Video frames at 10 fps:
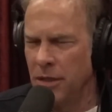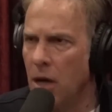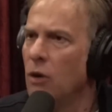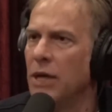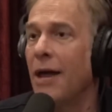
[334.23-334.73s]

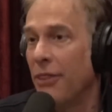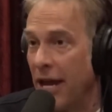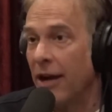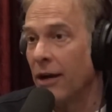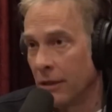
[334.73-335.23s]
No, not
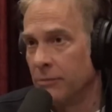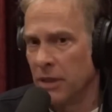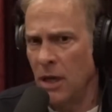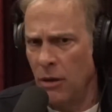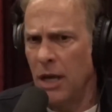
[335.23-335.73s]
there.
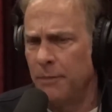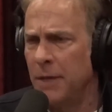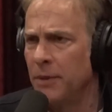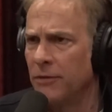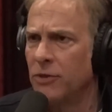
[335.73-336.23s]
But,
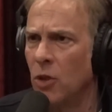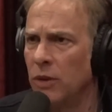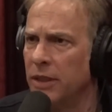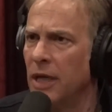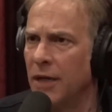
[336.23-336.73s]
people have
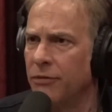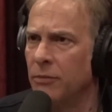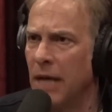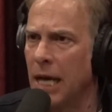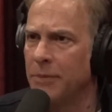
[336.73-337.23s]
totally died
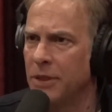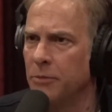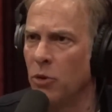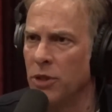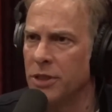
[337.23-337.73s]
from absinthe
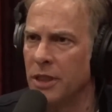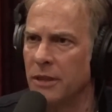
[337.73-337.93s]
poisoning.